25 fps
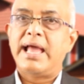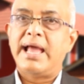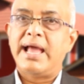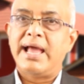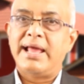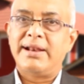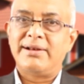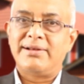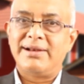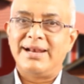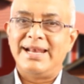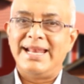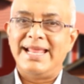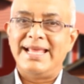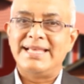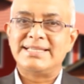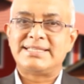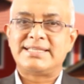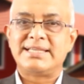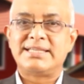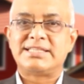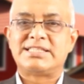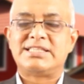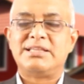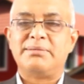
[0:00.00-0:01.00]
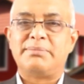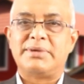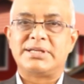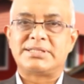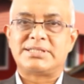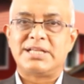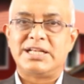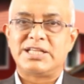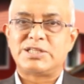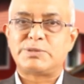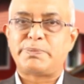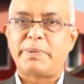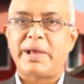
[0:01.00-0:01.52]
and releases the
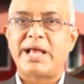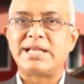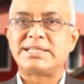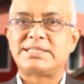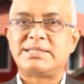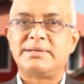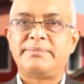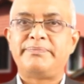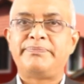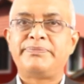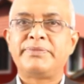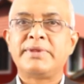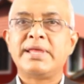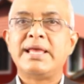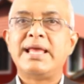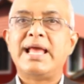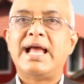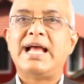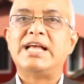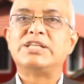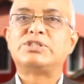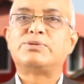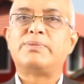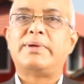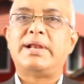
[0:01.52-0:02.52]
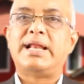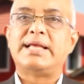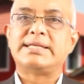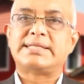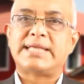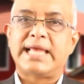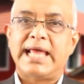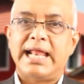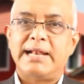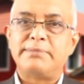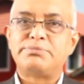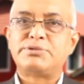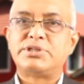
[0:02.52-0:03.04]
muscle spasm as well
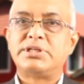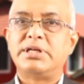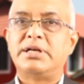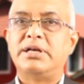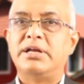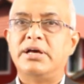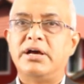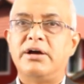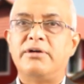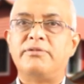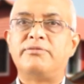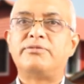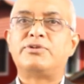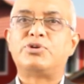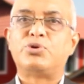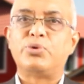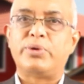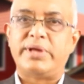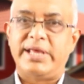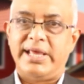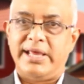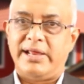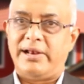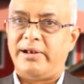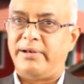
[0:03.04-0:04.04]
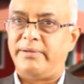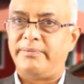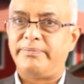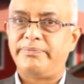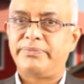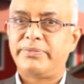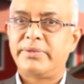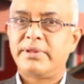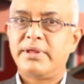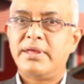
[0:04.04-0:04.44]
as helps the nerve to heal.